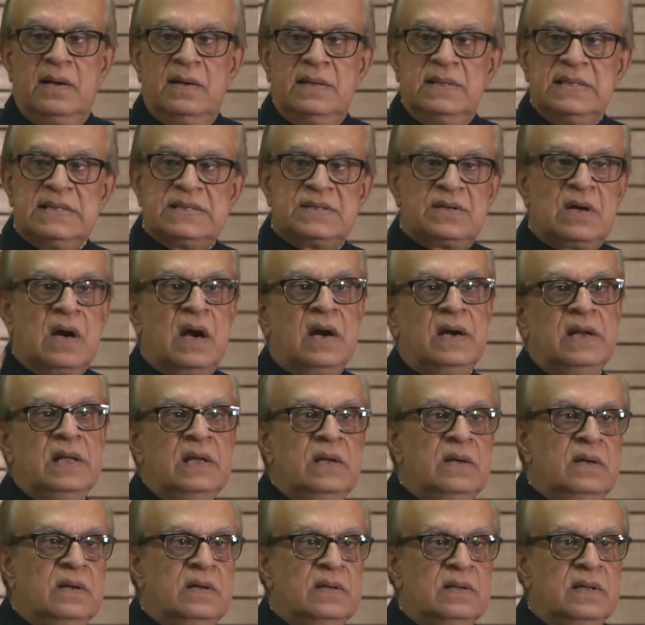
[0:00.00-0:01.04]

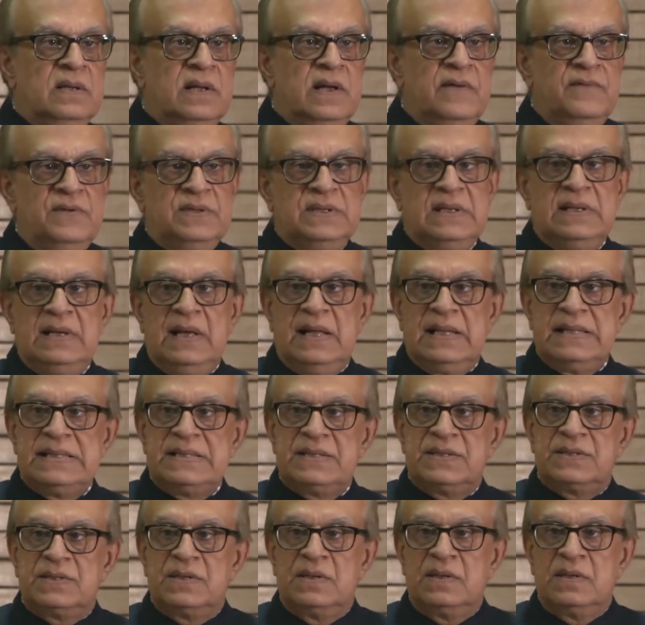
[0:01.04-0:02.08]
discarding everything
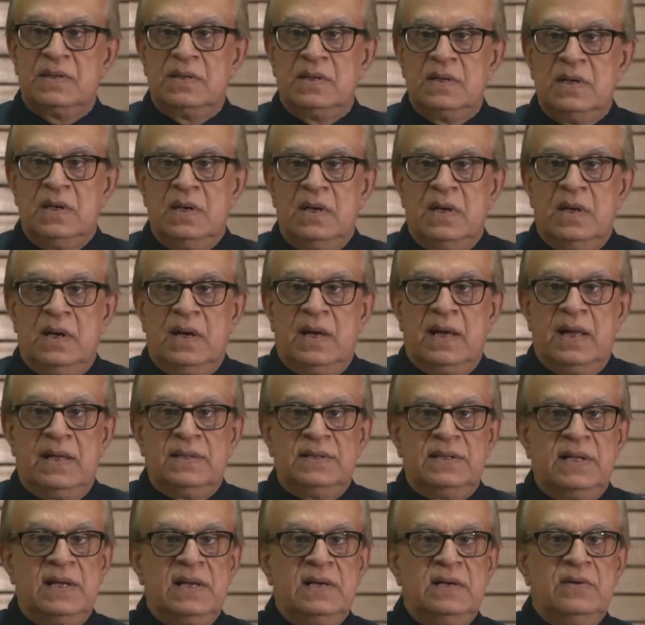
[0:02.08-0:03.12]
else,
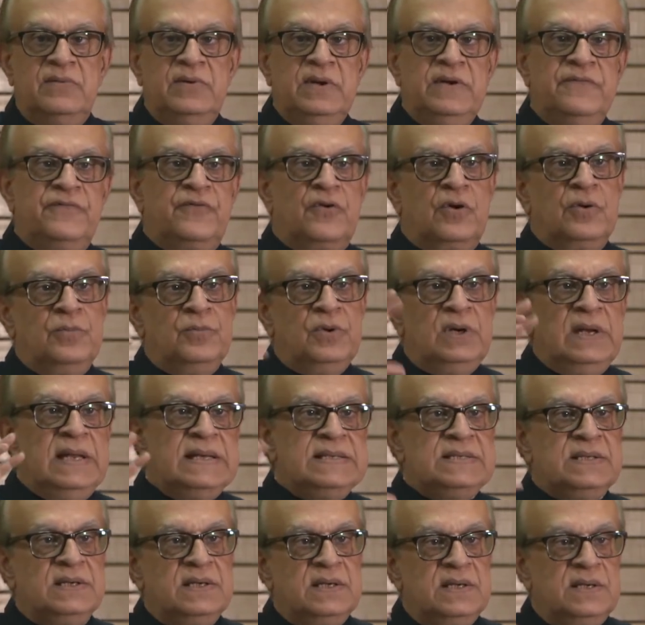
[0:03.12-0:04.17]
and then
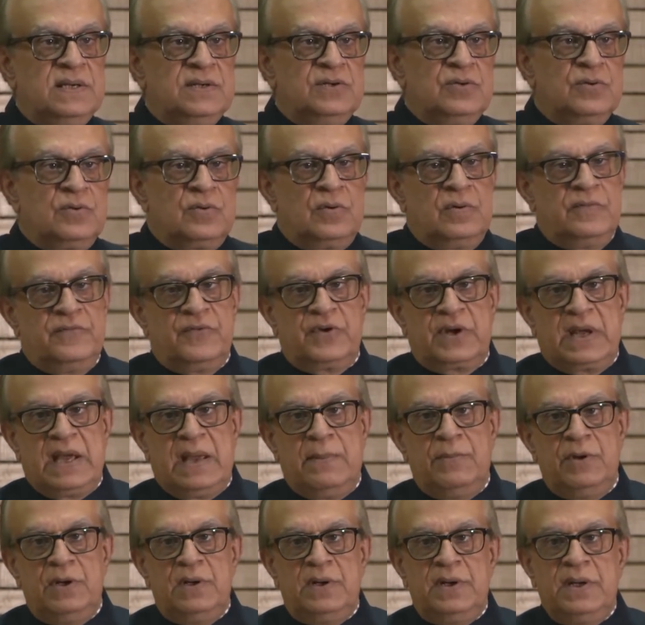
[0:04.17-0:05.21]
reformulating it in your own
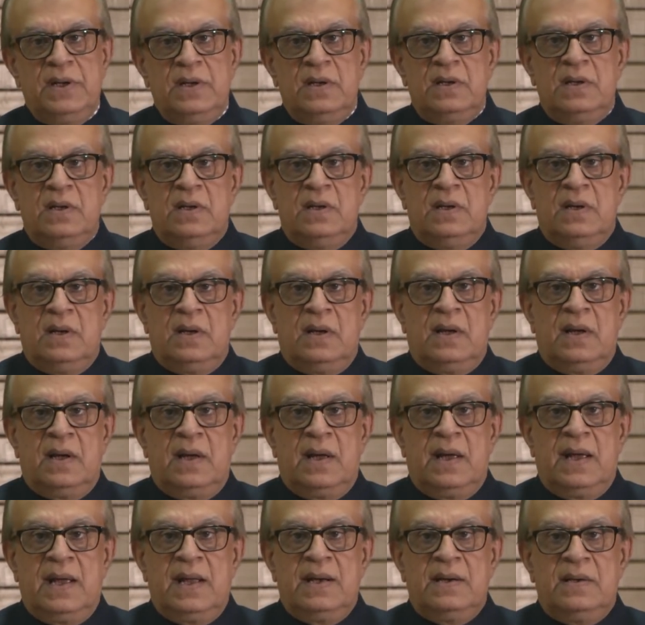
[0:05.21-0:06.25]
vocabulary,
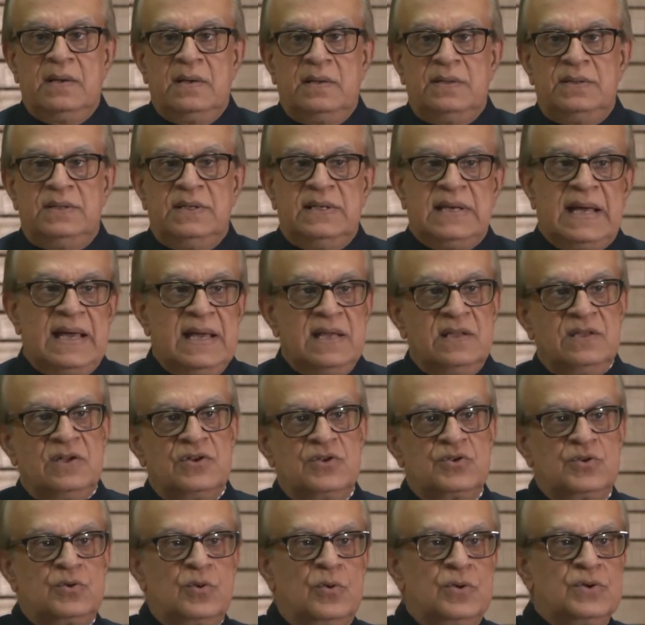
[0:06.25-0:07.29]
and denying the
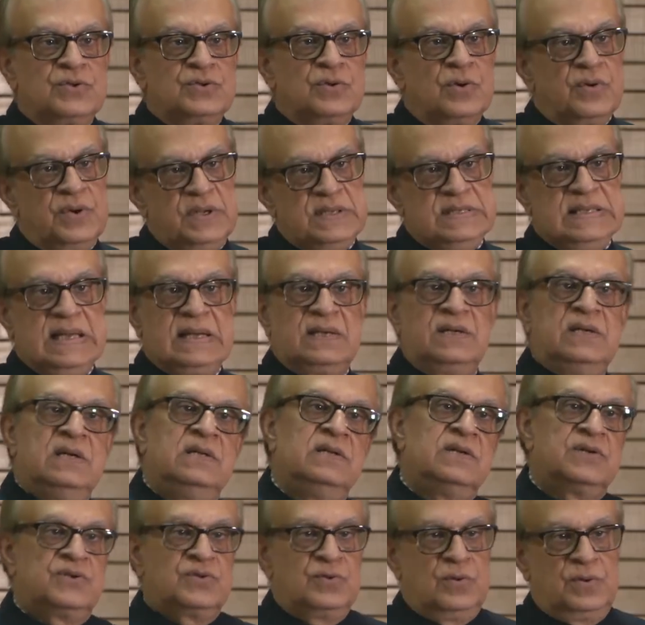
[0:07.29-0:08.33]
source or rejecting
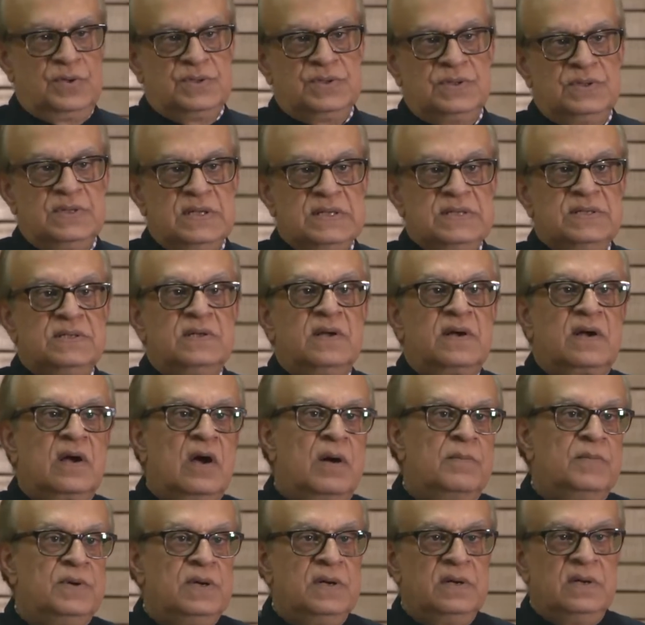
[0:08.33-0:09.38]
the source. This is a
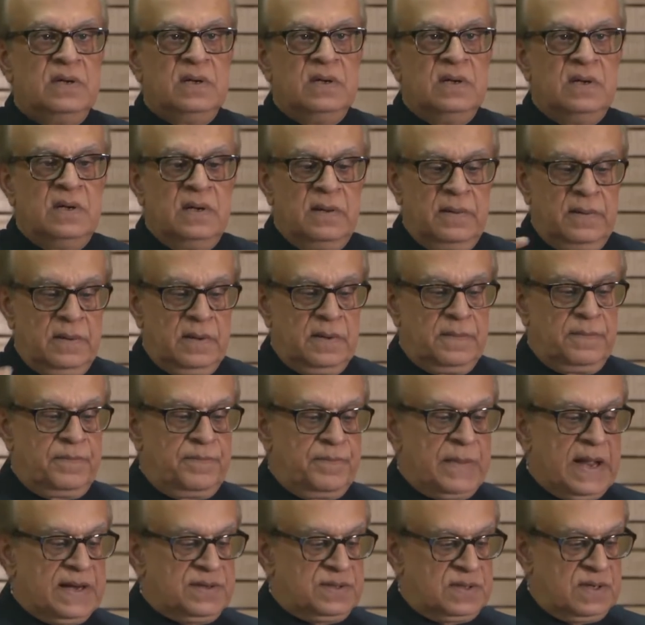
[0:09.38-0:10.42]
common
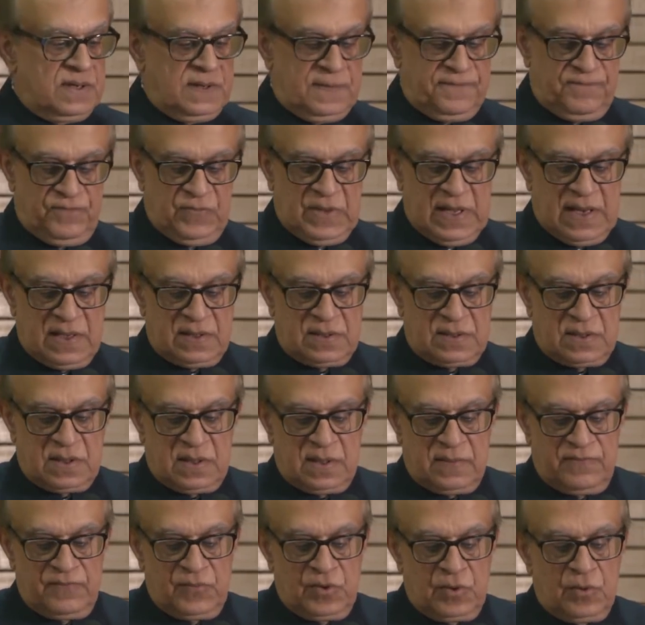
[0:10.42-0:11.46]
pattern that
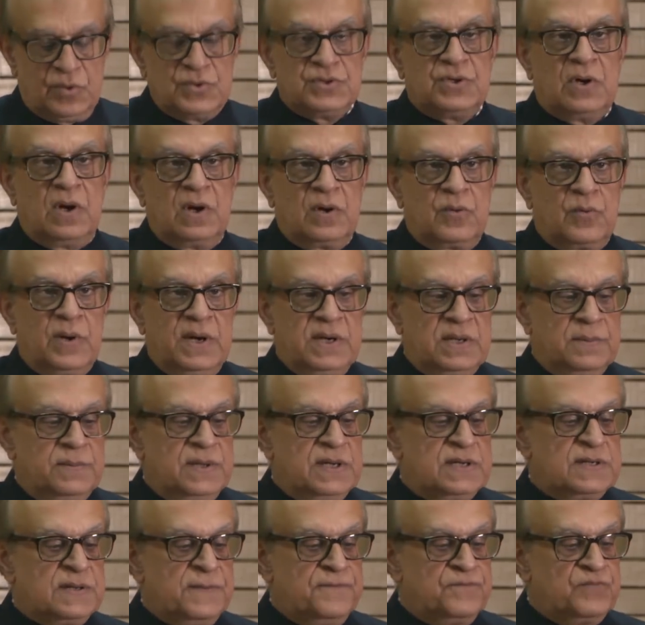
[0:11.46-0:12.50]
goes on quite a
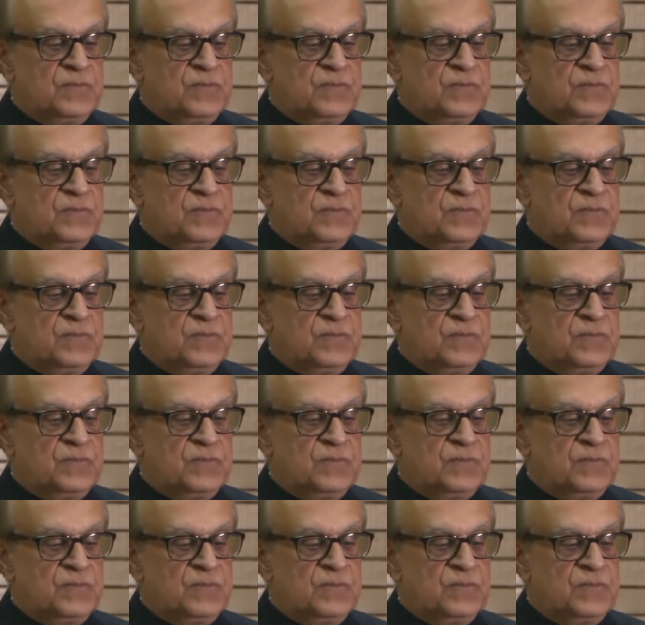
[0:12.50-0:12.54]
bit.